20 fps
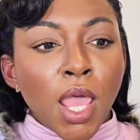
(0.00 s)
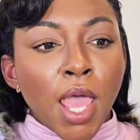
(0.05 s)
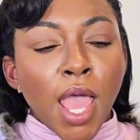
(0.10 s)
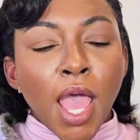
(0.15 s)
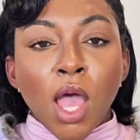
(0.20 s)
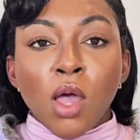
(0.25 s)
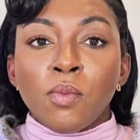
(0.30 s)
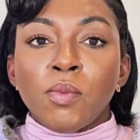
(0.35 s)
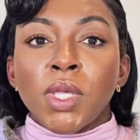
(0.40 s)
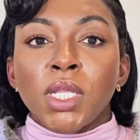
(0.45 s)

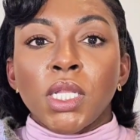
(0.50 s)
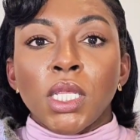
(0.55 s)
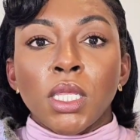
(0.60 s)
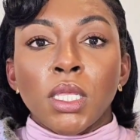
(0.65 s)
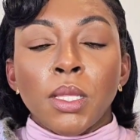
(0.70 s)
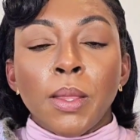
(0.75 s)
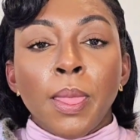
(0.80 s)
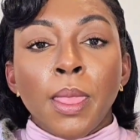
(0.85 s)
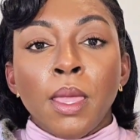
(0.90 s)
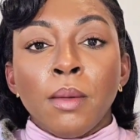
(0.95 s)
how
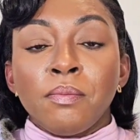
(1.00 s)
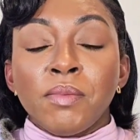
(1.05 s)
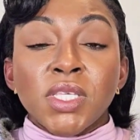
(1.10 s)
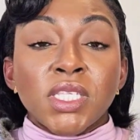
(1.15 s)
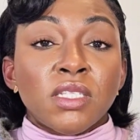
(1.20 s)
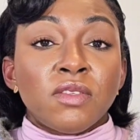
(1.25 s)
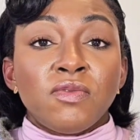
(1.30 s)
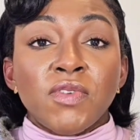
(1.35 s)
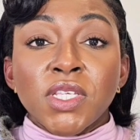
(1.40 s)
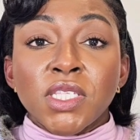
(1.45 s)
many
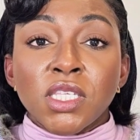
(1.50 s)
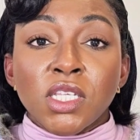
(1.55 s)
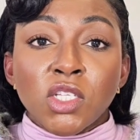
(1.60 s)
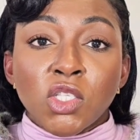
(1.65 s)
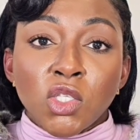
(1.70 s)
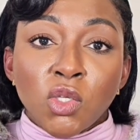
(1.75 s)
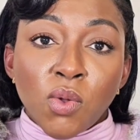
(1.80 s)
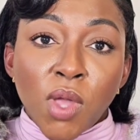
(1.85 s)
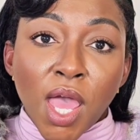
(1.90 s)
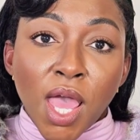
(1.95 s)
missed
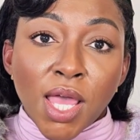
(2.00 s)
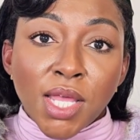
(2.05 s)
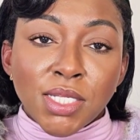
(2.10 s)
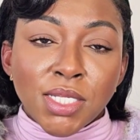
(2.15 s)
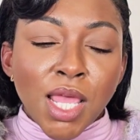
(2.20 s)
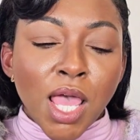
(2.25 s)
visits you had,